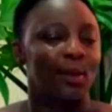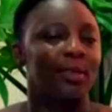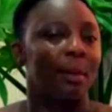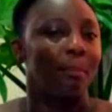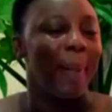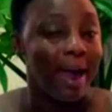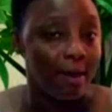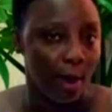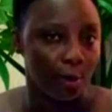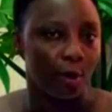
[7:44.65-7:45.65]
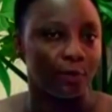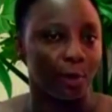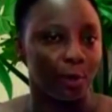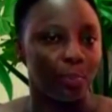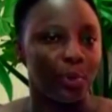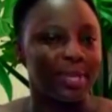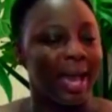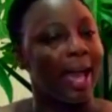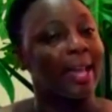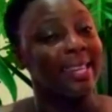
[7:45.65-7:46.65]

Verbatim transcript: saw the background of the computer,